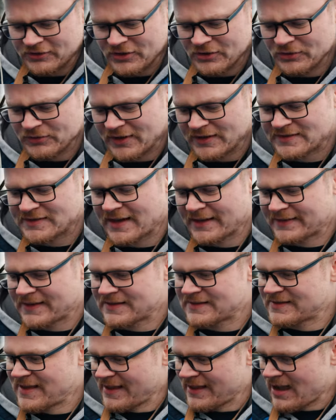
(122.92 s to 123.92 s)
ado, let's get
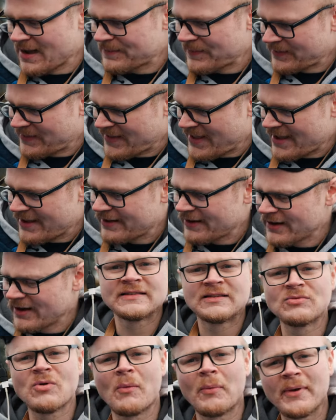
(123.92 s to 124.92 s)
this thing up in the air.
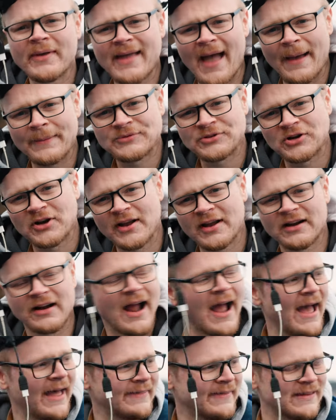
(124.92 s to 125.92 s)
See what we can capture here
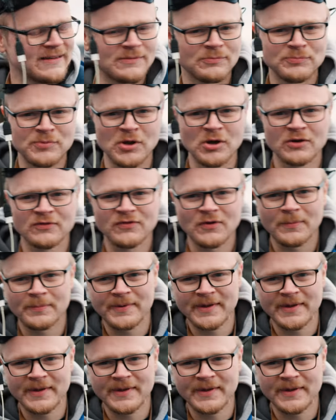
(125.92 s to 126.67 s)
at this beautiful